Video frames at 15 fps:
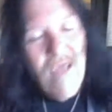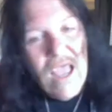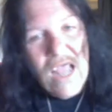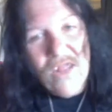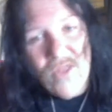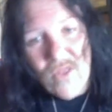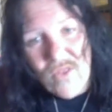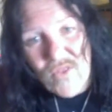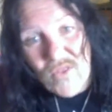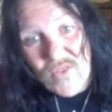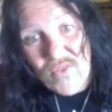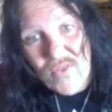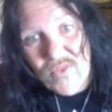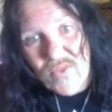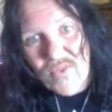And
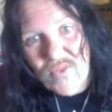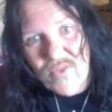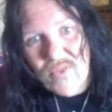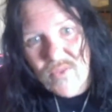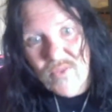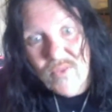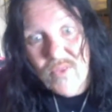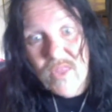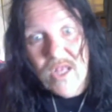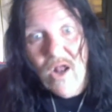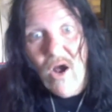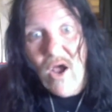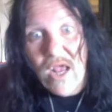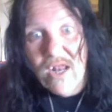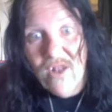did
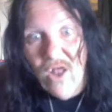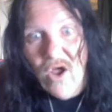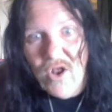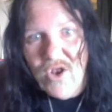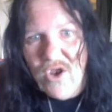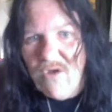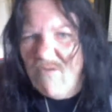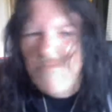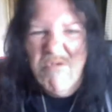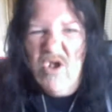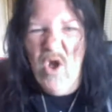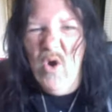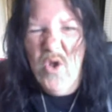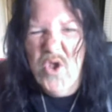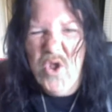I enlighten you? Of
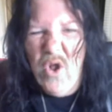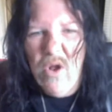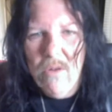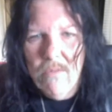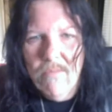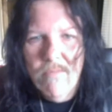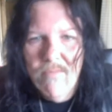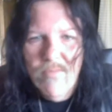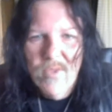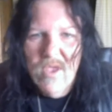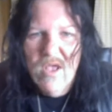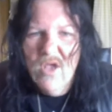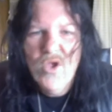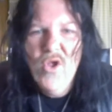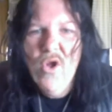course not.
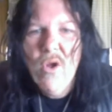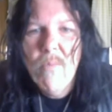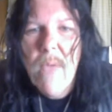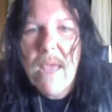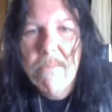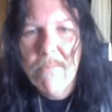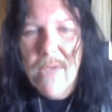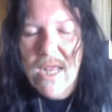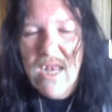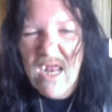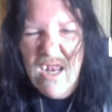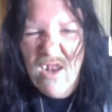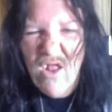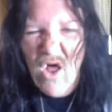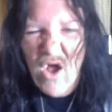It's not about being
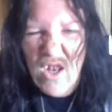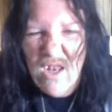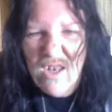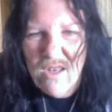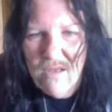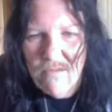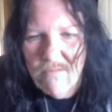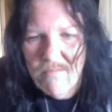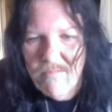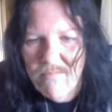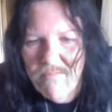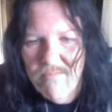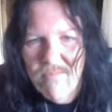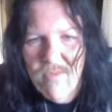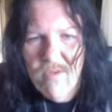enlightened.
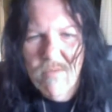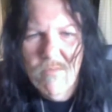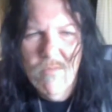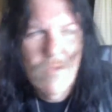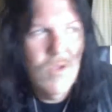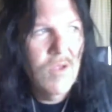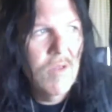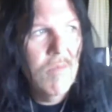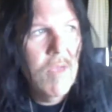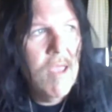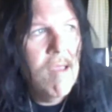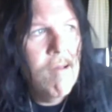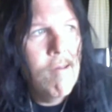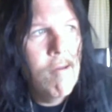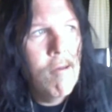What's it about?